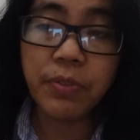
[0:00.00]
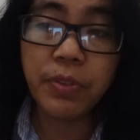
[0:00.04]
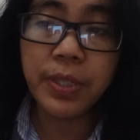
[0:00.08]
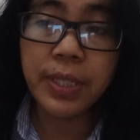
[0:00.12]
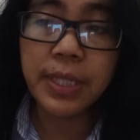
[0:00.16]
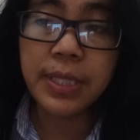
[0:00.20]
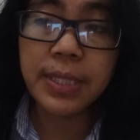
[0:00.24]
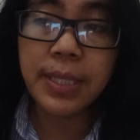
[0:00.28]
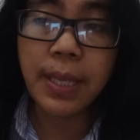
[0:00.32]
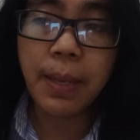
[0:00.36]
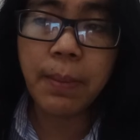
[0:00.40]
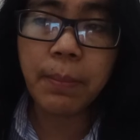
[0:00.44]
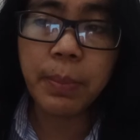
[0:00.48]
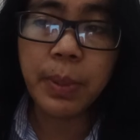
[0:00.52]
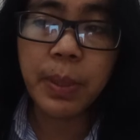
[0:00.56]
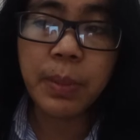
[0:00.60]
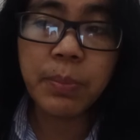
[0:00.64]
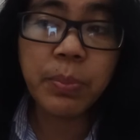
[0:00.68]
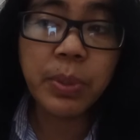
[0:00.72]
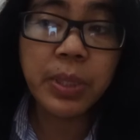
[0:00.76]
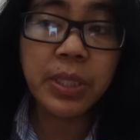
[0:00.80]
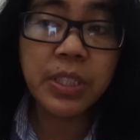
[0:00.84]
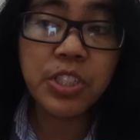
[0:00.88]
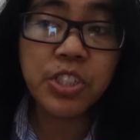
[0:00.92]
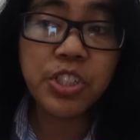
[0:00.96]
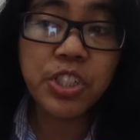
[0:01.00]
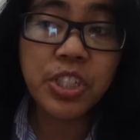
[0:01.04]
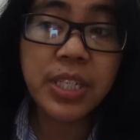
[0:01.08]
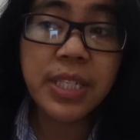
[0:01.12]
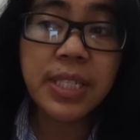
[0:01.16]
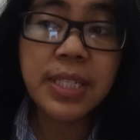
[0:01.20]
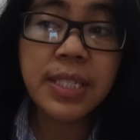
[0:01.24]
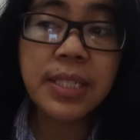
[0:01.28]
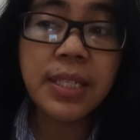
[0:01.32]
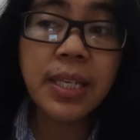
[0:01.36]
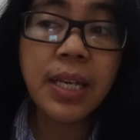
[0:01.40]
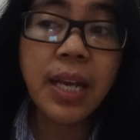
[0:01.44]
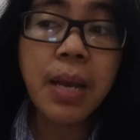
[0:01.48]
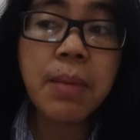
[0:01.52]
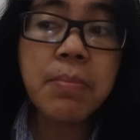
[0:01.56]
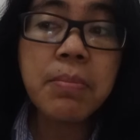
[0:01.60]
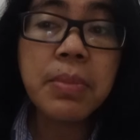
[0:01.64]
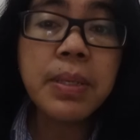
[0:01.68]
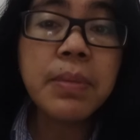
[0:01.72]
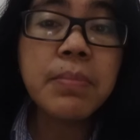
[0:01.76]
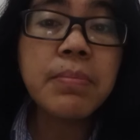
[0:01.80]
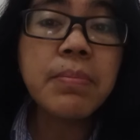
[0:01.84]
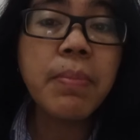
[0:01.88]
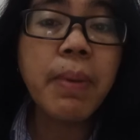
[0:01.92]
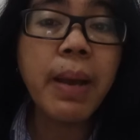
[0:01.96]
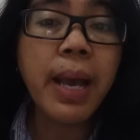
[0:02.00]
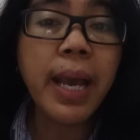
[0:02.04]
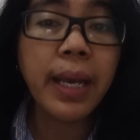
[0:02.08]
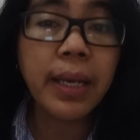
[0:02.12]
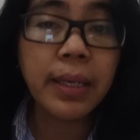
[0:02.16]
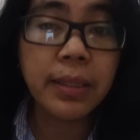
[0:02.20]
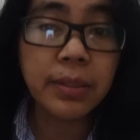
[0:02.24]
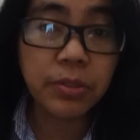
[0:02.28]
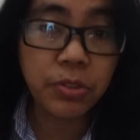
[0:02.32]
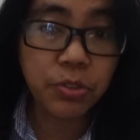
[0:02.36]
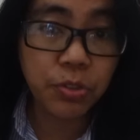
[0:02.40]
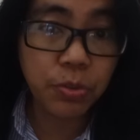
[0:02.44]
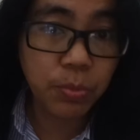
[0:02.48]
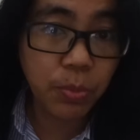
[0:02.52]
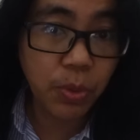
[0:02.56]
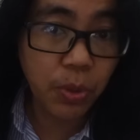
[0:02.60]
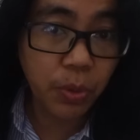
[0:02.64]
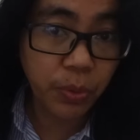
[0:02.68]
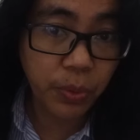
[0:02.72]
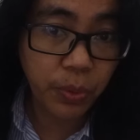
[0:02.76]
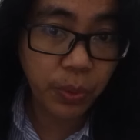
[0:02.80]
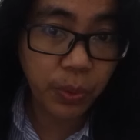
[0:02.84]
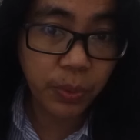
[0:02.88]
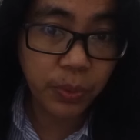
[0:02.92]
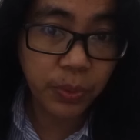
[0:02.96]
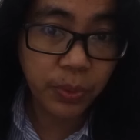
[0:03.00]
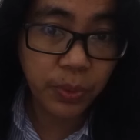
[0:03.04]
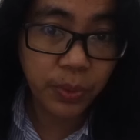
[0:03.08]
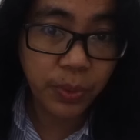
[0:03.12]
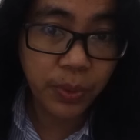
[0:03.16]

For example, but she's coming back tomorrow.